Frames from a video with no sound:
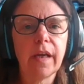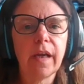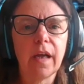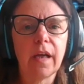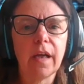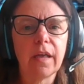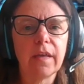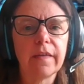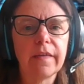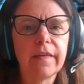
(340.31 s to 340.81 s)

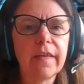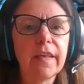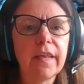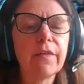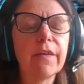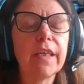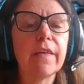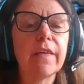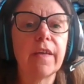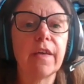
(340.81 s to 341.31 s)
a
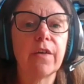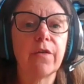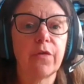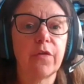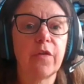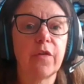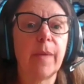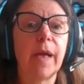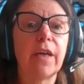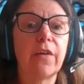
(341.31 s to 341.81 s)
serious
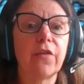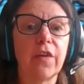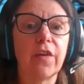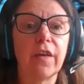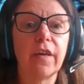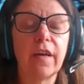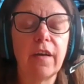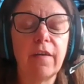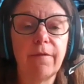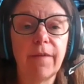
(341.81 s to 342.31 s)
introspection,
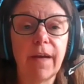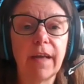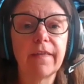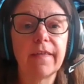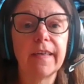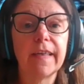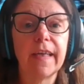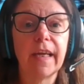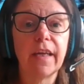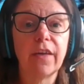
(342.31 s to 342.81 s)
an
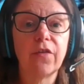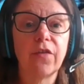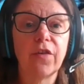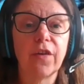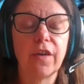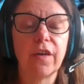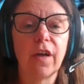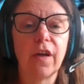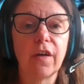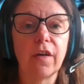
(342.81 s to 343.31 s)

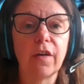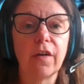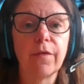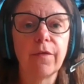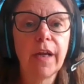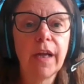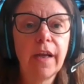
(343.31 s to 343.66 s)
investigation of